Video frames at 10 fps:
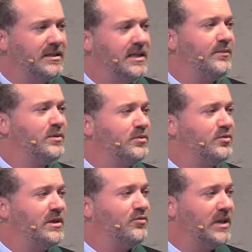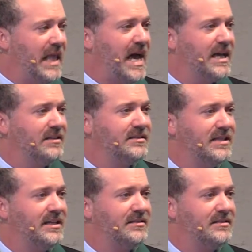the difference between
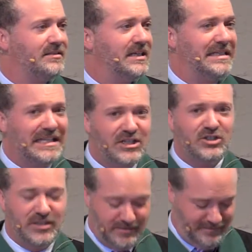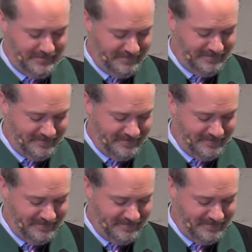reliance and addiction.